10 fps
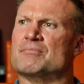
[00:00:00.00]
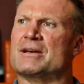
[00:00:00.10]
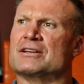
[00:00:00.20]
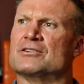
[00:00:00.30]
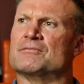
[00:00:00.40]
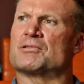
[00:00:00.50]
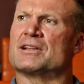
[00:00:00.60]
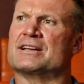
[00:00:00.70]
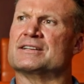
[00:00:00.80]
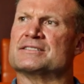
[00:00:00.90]
to make good
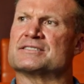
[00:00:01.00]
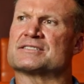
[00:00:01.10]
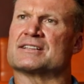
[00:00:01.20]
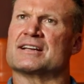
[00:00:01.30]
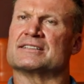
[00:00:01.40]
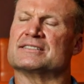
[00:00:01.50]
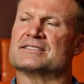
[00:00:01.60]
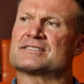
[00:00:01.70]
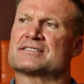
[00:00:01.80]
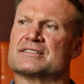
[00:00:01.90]
plays just like
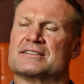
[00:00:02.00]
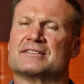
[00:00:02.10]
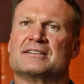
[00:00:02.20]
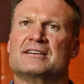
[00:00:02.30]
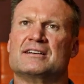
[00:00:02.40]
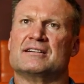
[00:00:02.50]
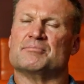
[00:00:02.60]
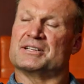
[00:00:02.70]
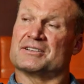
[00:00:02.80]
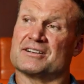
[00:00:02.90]
this
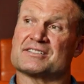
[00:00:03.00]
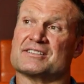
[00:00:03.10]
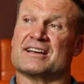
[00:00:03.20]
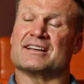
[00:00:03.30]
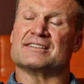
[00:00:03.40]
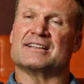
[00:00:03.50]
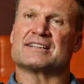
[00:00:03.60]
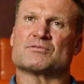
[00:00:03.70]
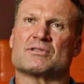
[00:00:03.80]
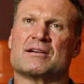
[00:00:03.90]
because of that. And
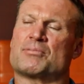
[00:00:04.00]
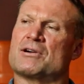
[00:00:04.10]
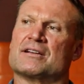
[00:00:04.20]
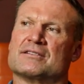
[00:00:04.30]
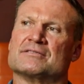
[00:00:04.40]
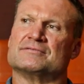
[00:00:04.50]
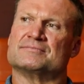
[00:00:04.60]
that's what I'm proud of.